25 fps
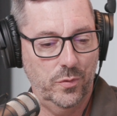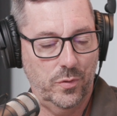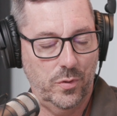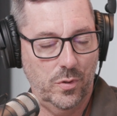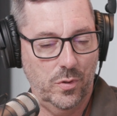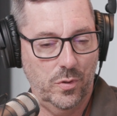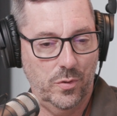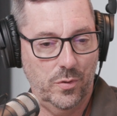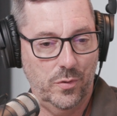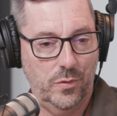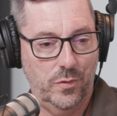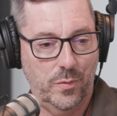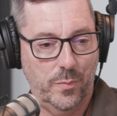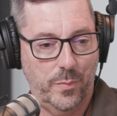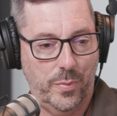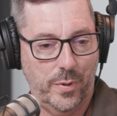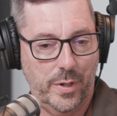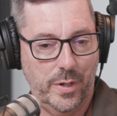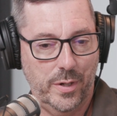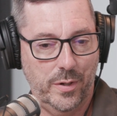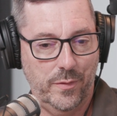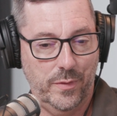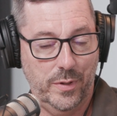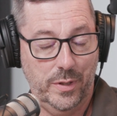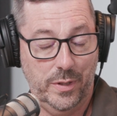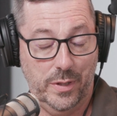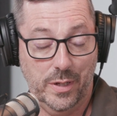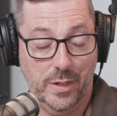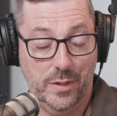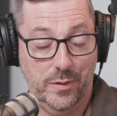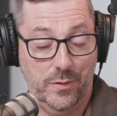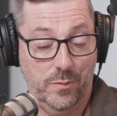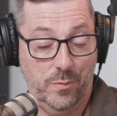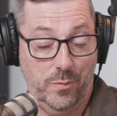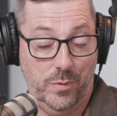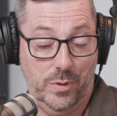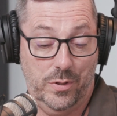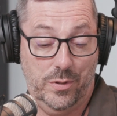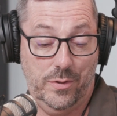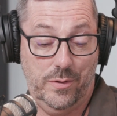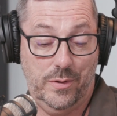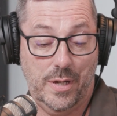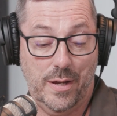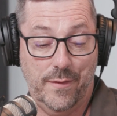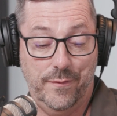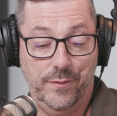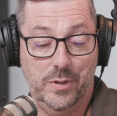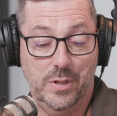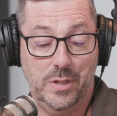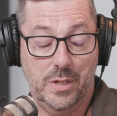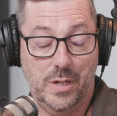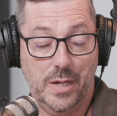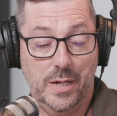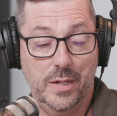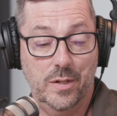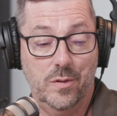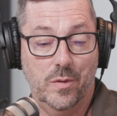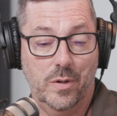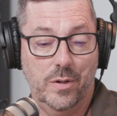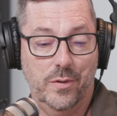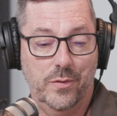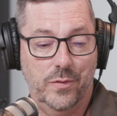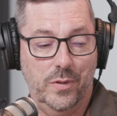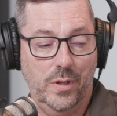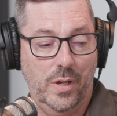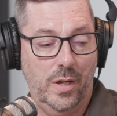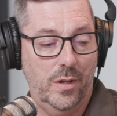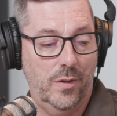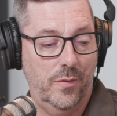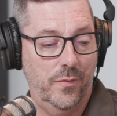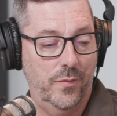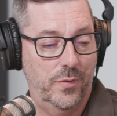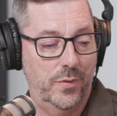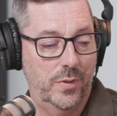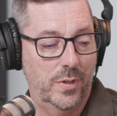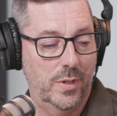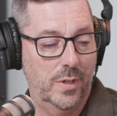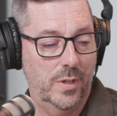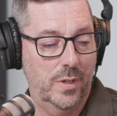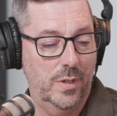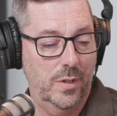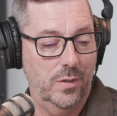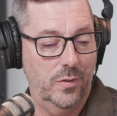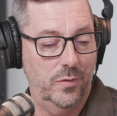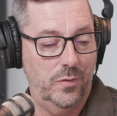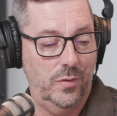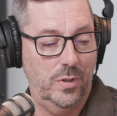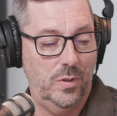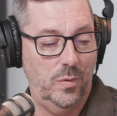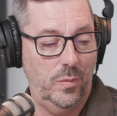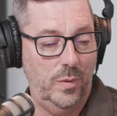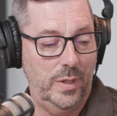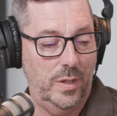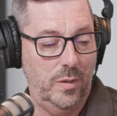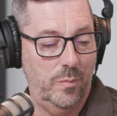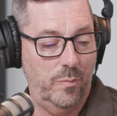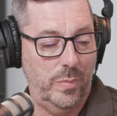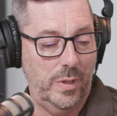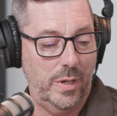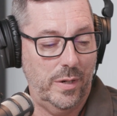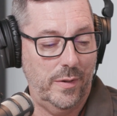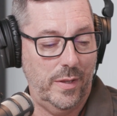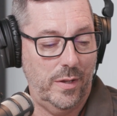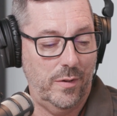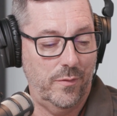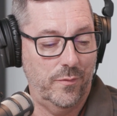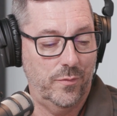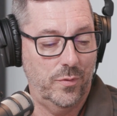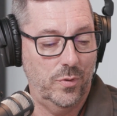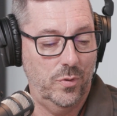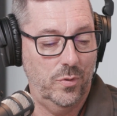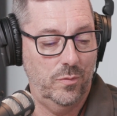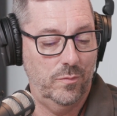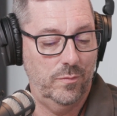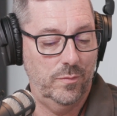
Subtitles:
So there's a part of it that we just have to die to ourselves so that we can bear that fruit.